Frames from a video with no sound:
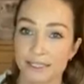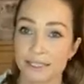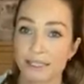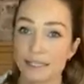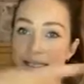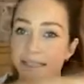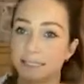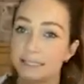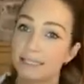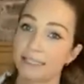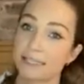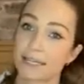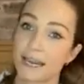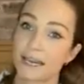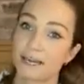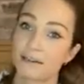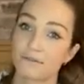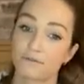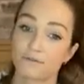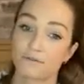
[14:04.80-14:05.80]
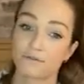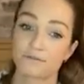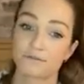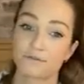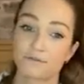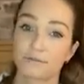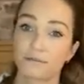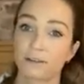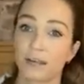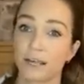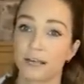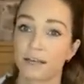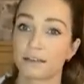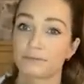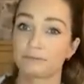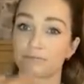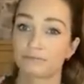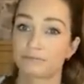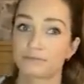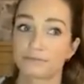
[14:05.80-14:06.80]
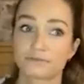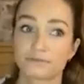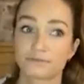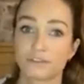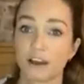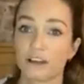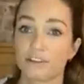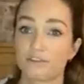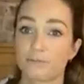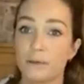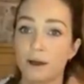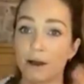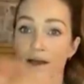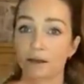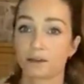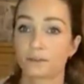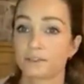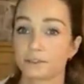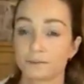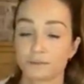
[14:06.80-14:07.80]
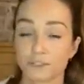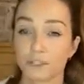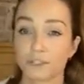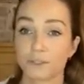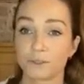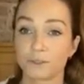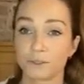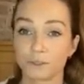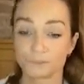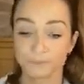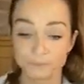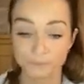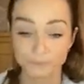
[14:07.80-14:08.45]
in this estate like 5 miles. It's huge.